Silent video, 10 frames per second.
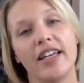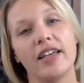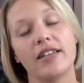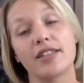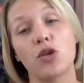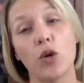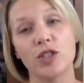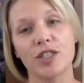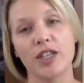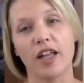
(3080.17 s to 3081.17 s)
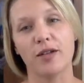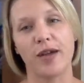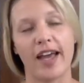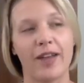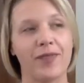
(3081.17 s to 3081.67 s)
this gorgeous
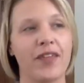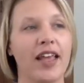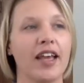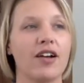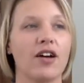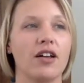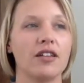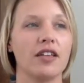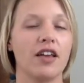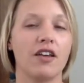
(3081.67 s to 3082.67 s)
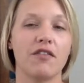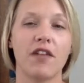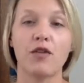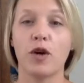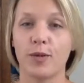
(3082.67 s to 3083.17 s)
colorway called "If I
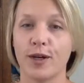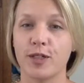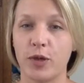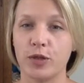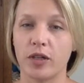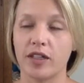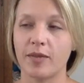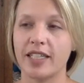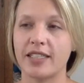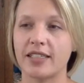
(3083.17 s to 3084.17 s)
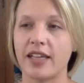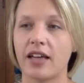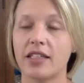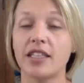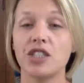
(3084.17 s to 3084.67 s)
Want More Exposure, I'll Get My Tits Out."
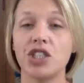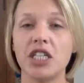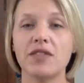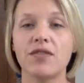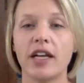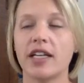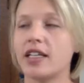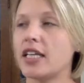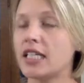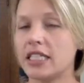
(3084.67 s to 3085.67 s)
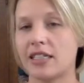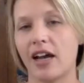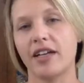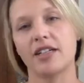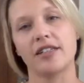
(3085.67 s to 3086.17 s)
And then she invited indie
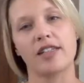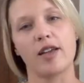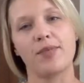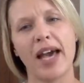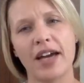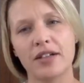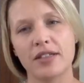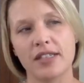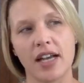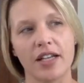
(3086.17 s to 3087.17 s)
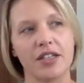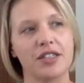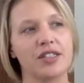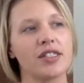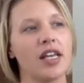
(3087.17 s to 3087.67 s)
dyers and pattern
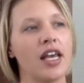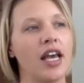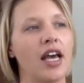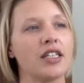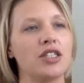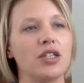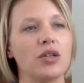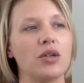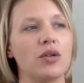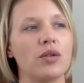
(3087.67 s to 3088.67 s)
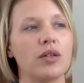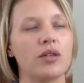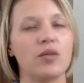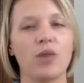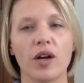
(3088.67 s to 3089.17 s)
designers to
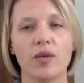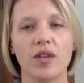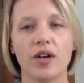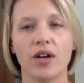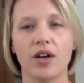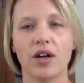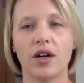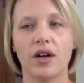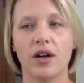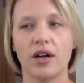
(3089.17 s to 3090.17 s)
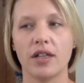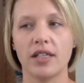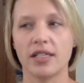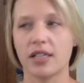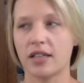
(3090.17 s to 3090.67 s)
work with her on
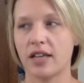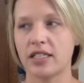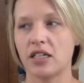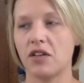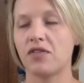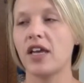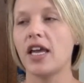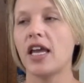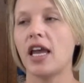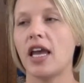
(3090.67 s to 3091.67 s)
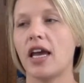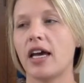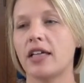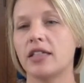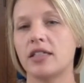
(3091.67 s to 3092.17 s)
this collective
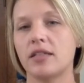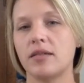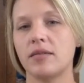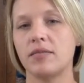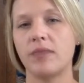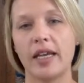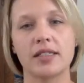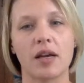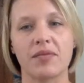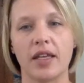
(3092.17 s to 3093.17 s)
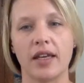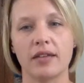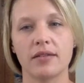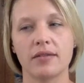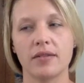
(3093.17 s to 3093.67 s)
and make
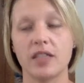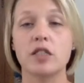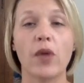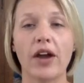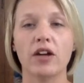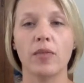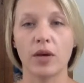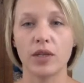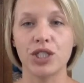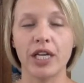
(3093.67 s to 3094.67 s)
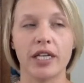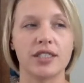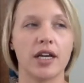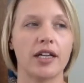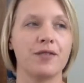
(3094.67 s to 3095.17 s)
something inspired by what she had
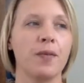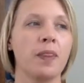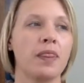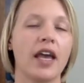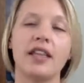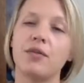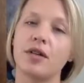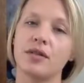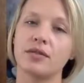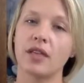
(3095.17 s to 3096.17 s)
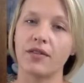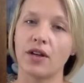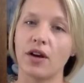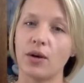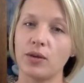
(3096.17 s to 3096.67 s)
done. And then we'll give it
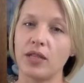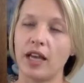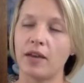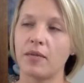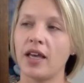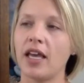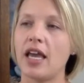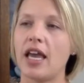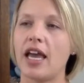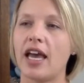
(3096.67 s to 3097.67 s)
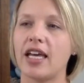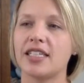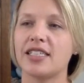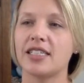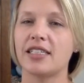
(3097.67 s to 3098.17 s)
our own name.
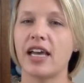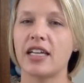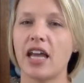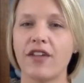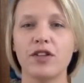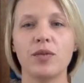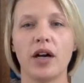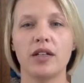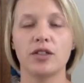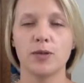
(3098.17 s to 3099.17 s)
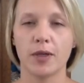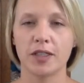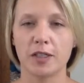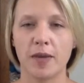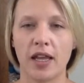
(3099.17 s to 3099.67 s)
And then everyone who's
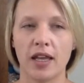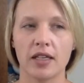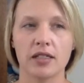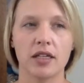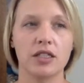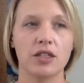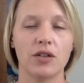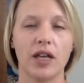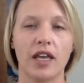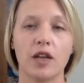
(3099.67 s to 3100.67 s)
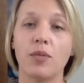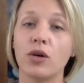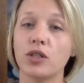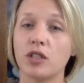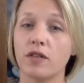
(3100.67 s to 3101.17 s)
participating is going to donate a
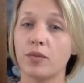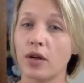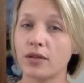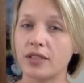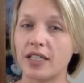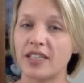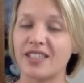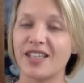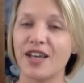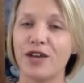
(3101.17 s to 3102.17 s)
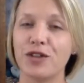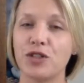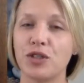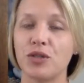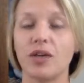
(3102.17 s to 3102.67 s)
portion of the proceeds
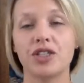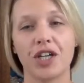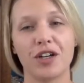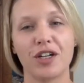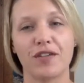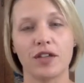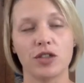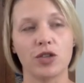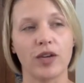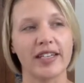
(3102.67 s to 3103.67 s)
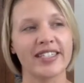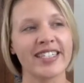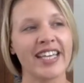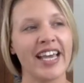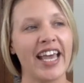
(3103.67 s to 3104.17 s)
to a charity of their choice.
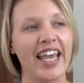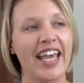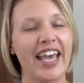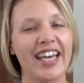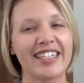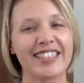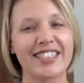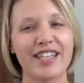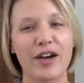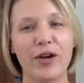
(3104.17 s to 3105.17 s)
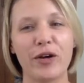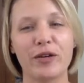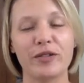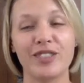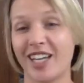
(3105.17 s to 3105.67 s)
And
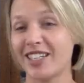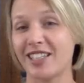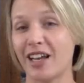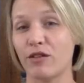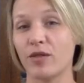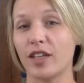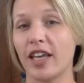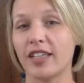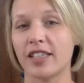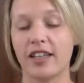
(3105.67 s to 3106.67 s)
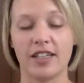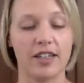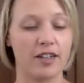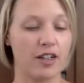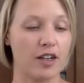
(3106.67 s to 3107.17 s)
so Janice and I were really excited to
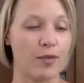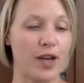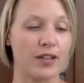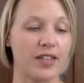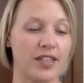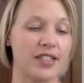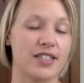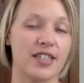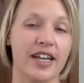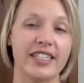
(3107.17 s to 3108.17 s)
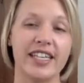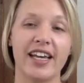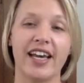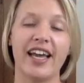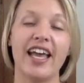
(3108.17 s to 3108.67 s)
hear about this
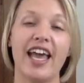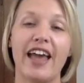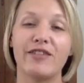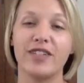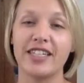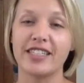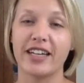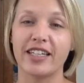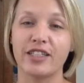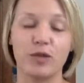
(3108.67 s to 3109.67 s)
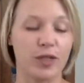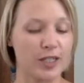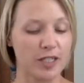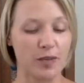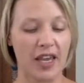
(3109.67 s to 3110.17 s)
idea, and we decided to
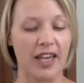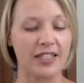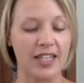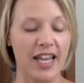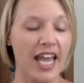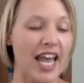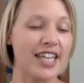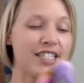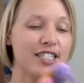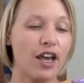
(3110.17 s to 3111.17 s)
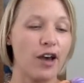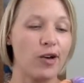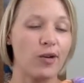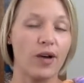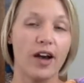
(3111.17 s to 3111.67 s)
participate. And
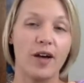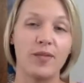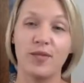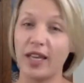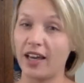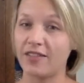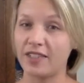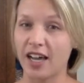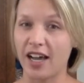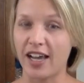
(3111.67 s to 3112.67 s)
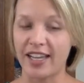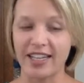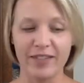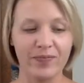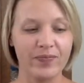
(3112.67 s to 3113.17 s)
so we have dyed
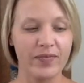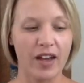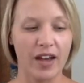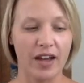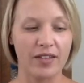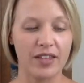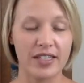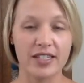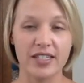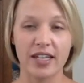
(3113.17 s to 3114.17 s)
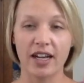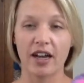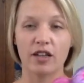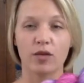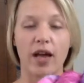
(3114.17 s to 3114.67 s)
this
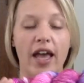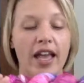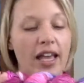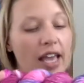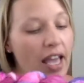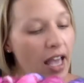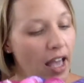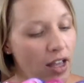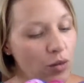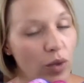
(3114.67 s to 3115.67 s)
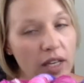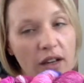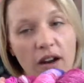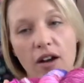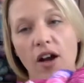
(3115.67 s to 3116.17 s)
colorway, and we
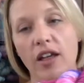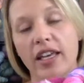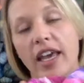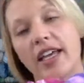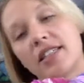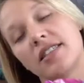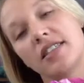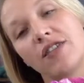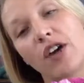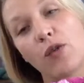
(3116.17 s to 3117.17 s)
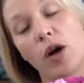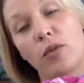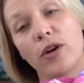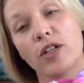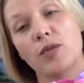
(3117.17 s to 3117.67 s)
are calling it "If I Want
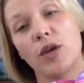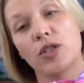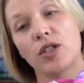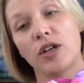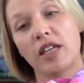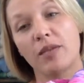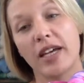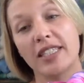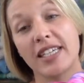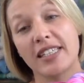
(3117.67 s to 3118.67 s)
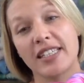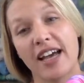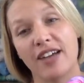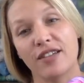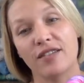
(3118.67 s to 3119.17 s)
More Exposure, I'll Get My Tits
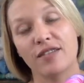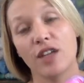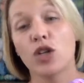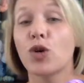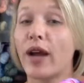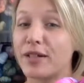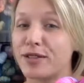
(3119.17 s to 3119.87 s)
Out, Crown